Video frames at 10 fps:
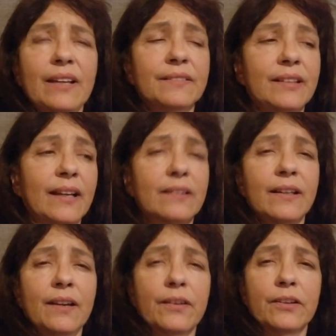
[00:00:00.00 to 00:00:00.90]

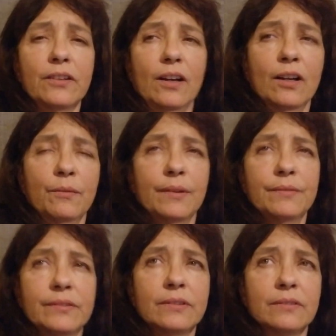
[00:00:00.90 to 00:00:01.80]
take care of the dog.
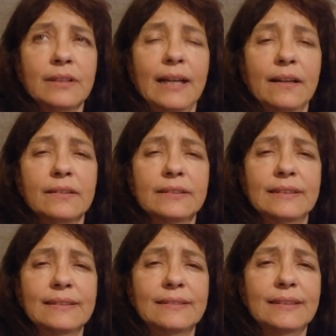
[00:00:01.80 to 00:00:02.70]
I'm still tired and
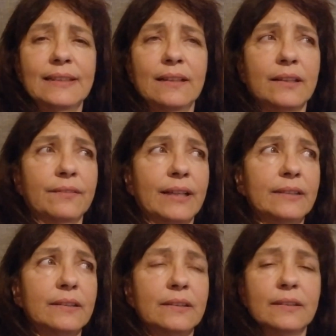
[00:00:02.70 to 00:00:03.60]
dizzy, and I don't even
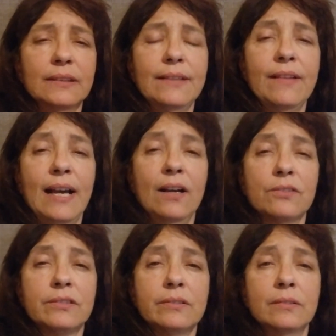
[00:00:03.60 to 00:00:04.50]
like to leave the
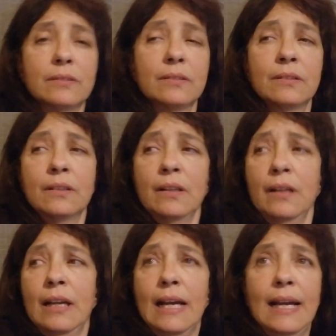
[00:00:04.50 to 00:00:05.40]
house.
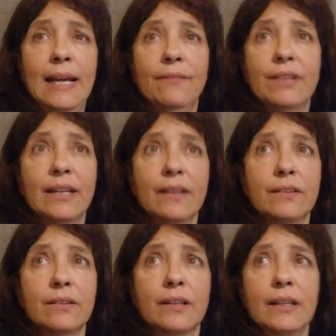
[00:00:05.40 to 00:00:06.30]
I have to
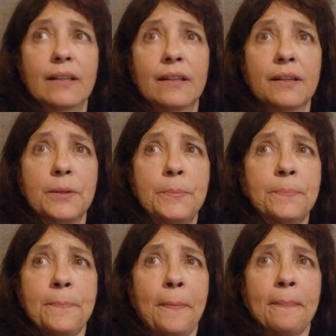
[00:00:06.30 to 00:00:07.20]
get through it. And
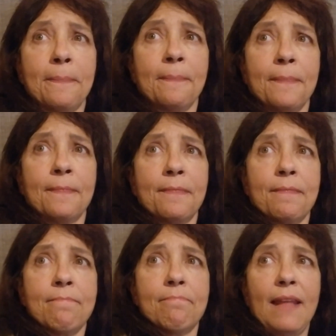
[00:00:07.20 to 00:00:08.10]

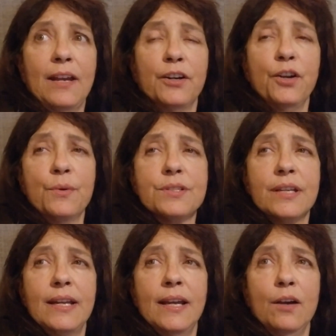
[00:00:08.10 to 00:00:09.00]
I don't know what's
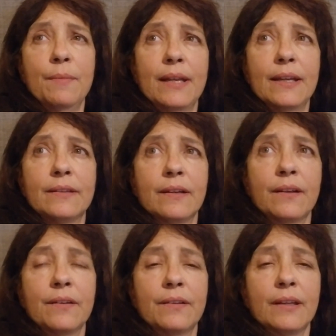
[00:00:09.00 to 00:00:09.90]
going to help me get there
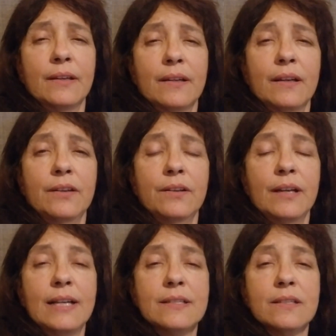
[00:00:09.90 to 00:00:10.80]
other than you
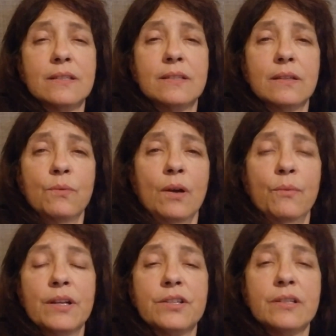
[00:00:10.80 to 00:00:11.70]
guys'
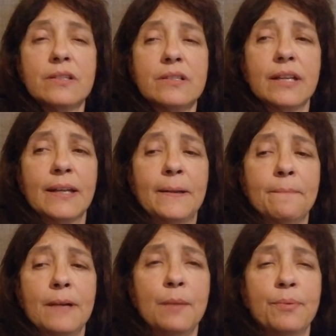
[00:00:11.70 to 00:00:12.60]
well wishes
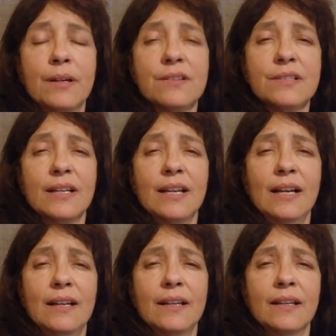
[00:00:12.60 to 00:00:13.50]
and my prayers to
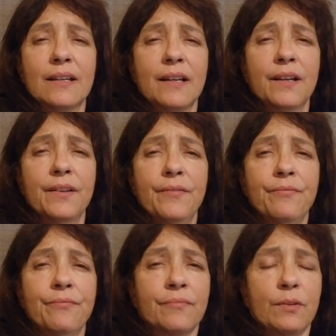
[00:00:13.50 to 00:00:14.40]
God, and
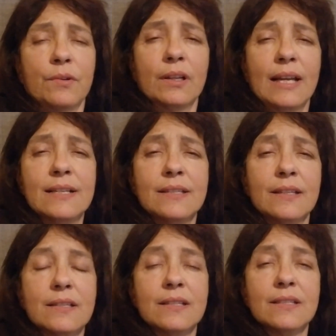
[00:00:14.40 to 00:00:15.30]

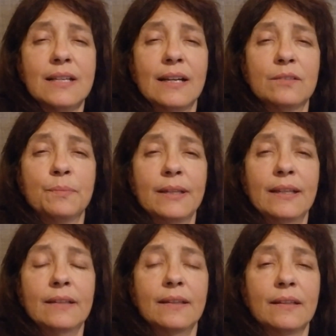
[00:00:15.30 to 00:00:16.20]
realizing this is God's
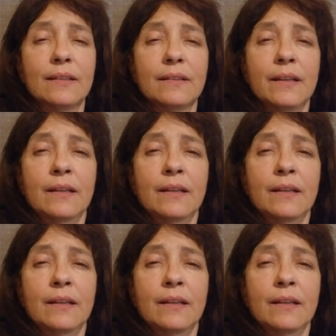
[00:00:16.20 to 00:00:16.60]
plan. And